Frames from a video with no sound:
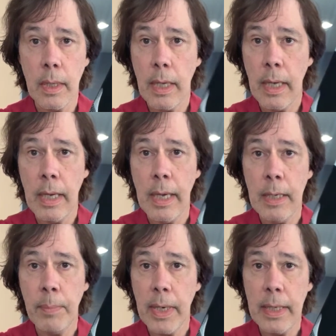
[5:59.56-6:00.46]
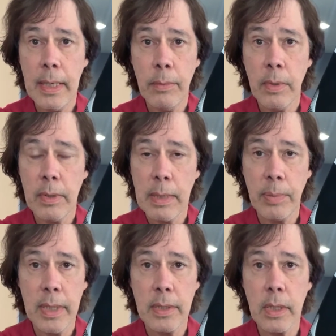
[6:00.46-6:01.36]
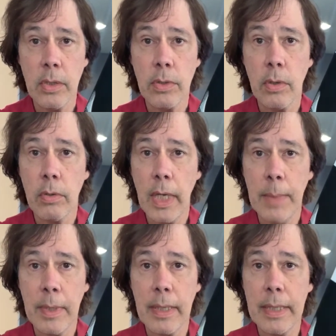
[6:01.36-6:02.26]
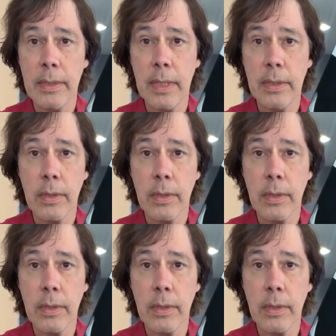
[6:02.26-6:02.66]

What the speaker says: Anybody that plays a control game that likes these